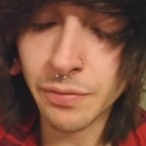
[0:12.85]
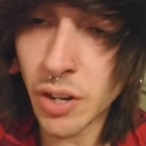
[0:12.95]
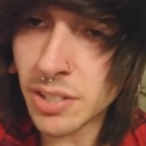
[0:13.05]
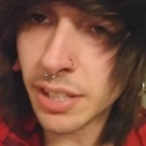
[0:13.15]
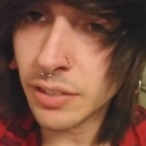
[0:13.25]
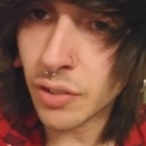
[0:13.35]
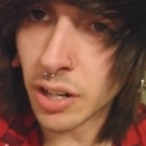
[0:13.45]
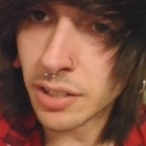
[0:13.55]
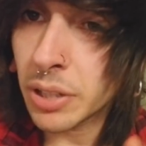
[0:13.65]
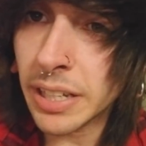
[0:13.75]
First things
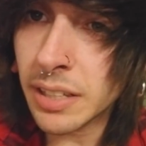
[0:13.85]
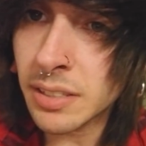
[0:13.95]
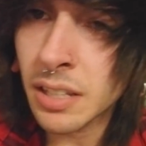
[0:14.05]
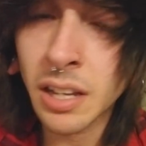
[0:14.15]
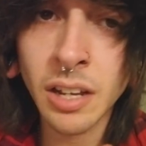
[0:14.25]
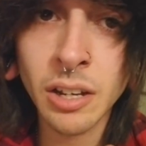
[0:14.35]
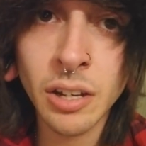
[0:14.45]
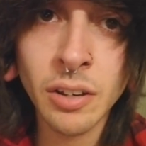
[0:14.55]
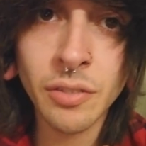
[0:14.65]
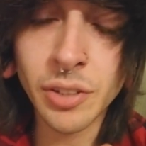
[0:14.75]
first. Please,
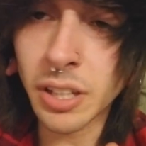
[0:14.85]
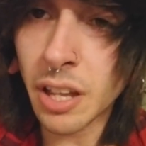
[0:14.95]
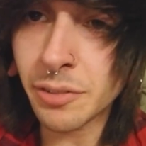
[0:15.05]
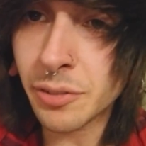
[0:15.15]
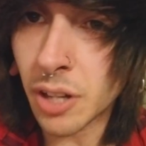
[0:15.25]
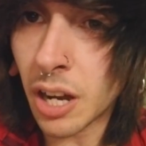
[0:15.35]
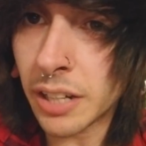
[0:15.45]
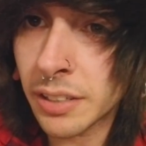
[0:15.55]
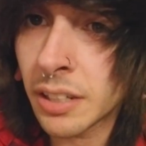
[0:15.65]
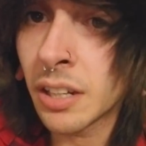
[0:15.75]
for the love of God,